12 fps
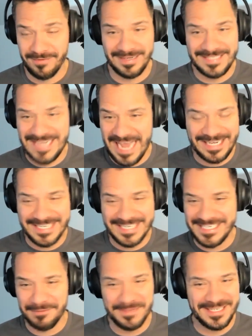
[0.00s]
like the
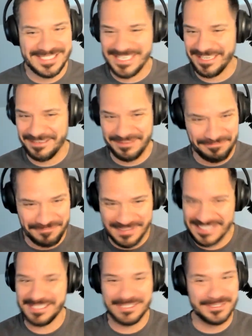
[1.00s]
academics, the
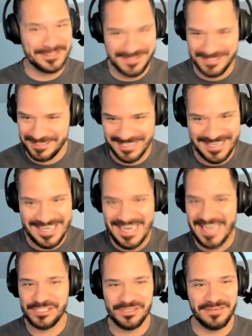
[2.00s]
physical, the
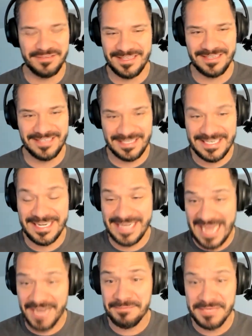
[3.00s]
nature of it, that like the
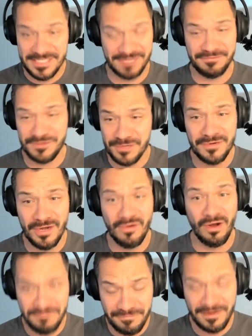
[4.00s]
academies that you don't know
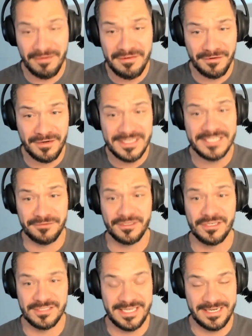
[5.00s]
are very, very
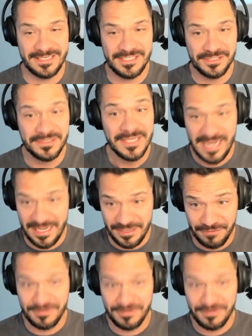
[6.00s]
difficult to get into. And they're